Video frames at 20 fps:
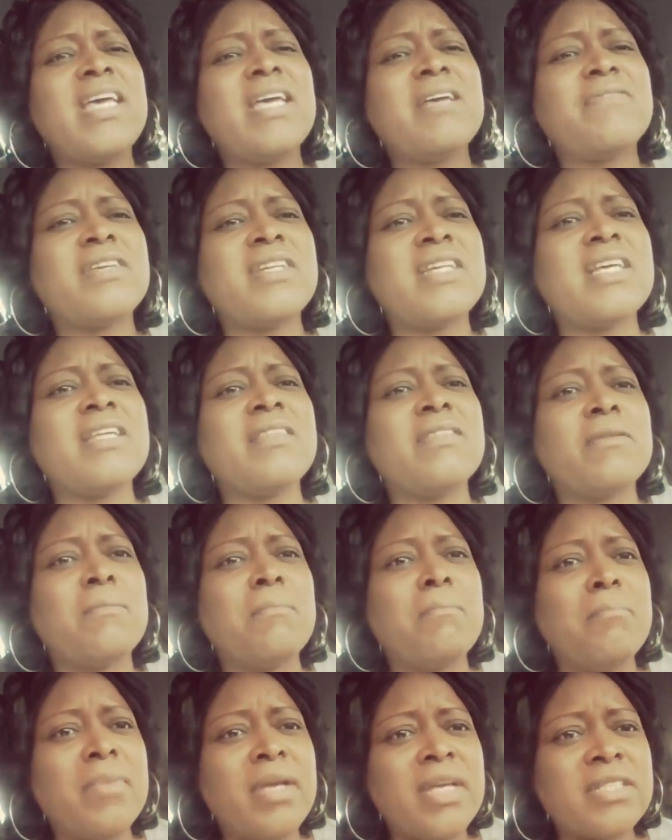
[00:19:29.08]
even in the
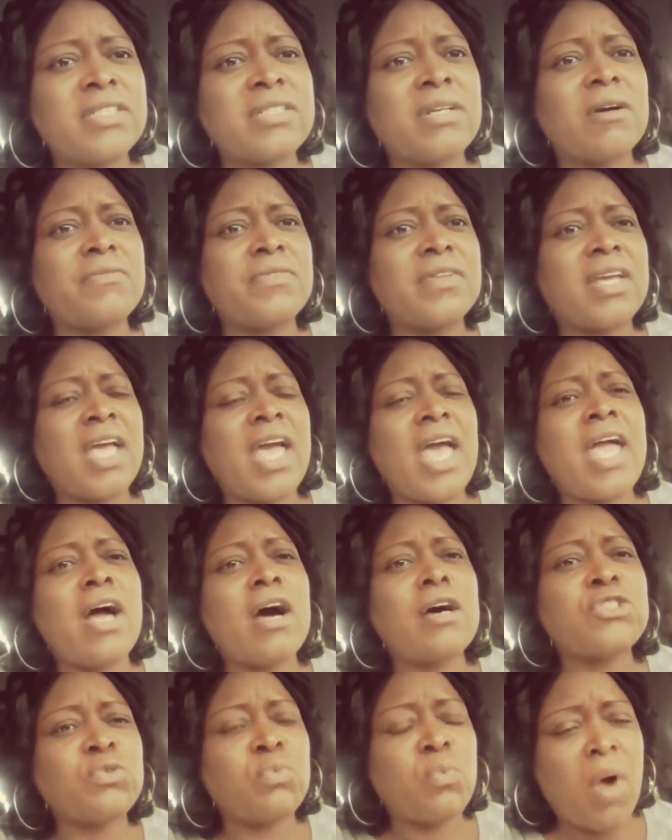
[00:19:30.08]
midst of the
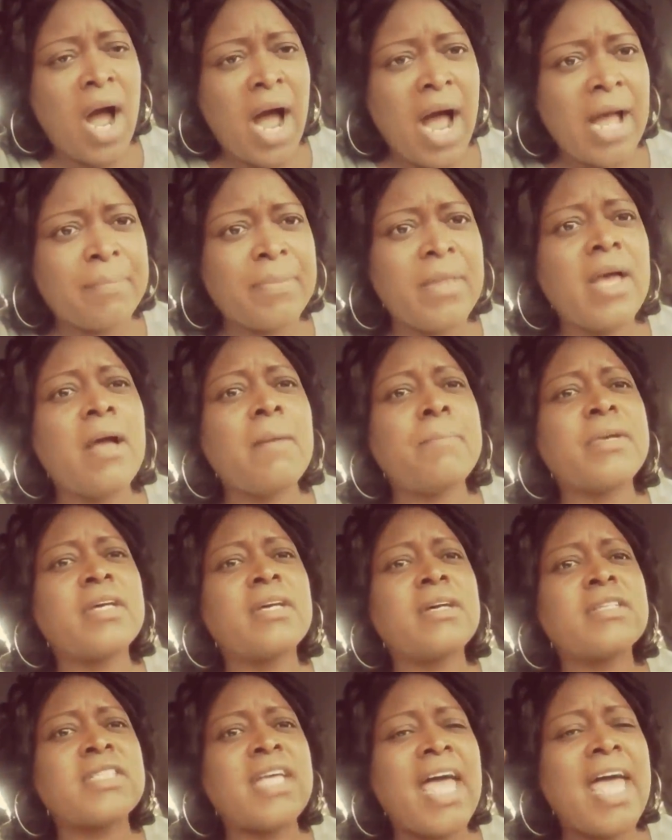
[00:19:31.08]
chaos. Why?
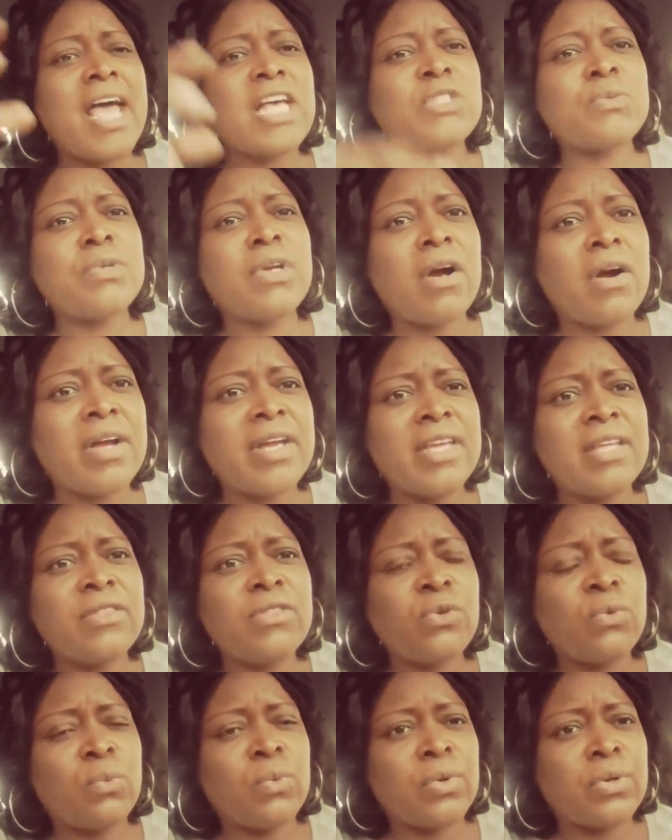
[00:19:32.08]
Because as we are
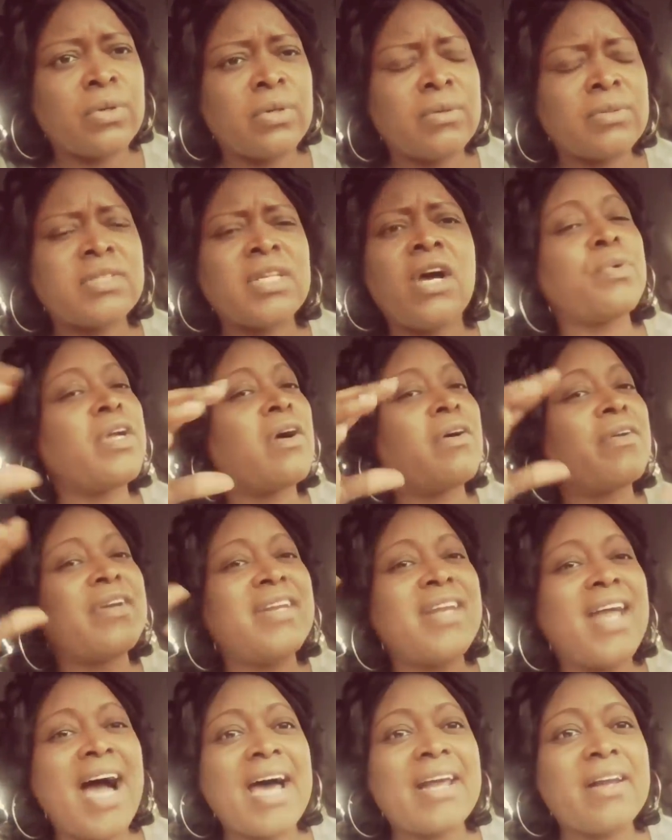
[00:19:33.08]
in the world, we are
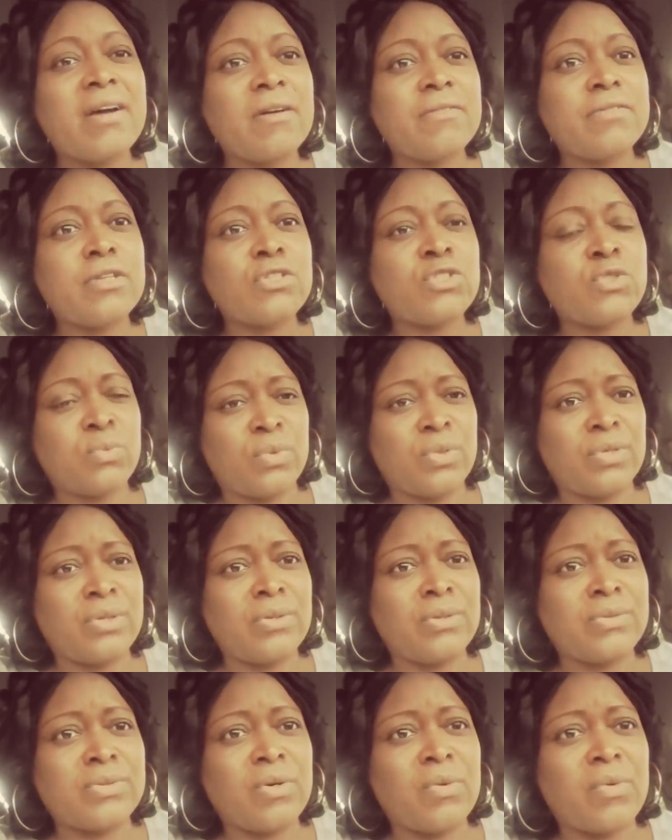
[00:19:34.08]
not of this
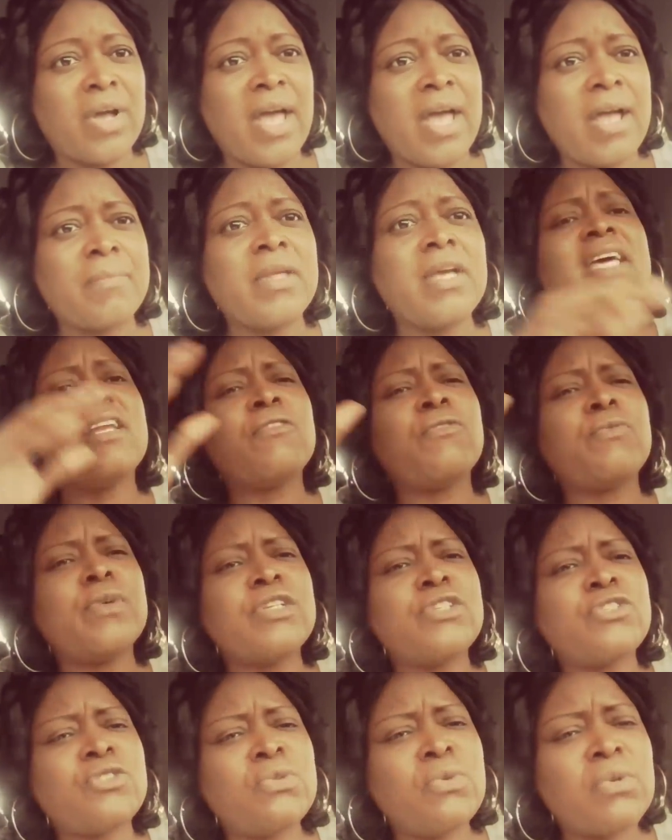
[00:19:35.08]
world, okay? And if
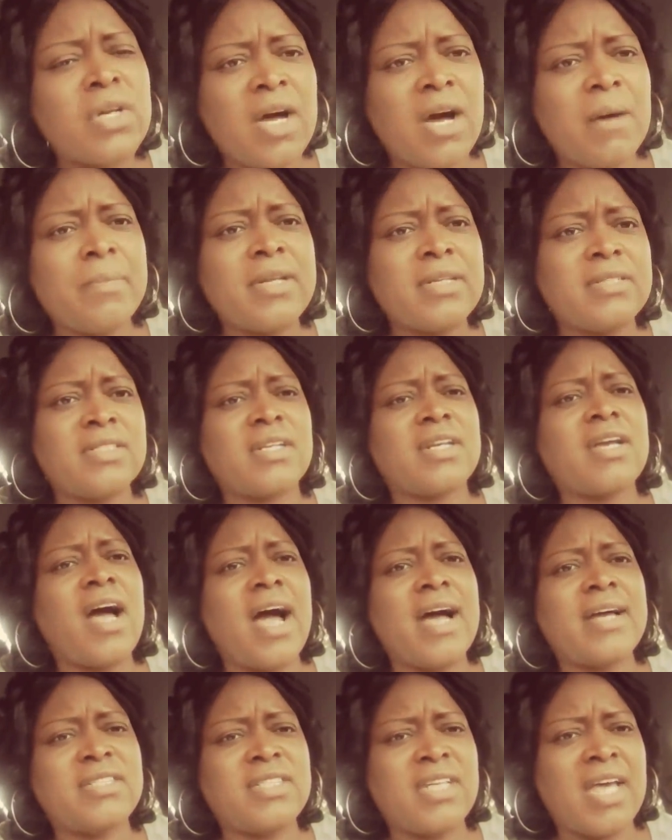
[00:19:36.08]
we do come into
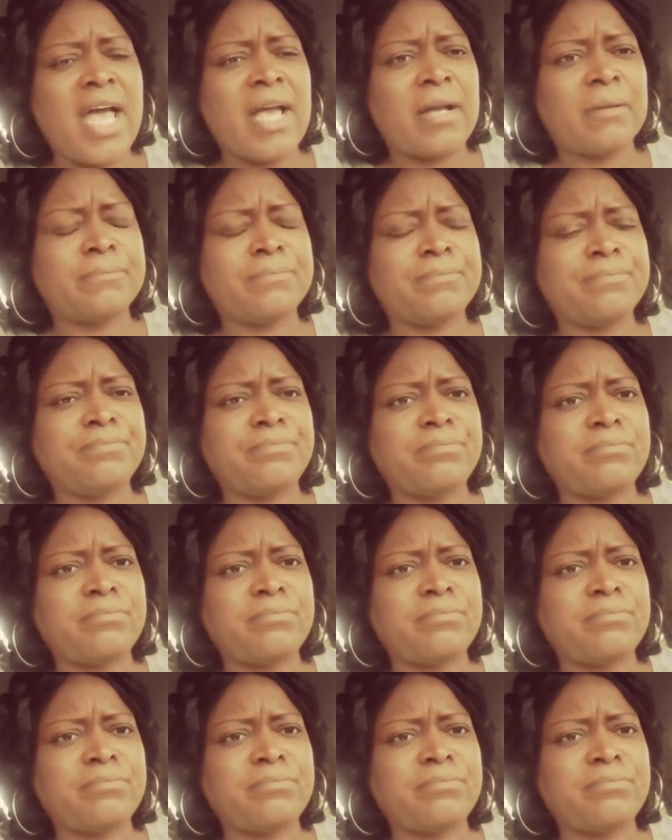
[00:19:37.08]
contact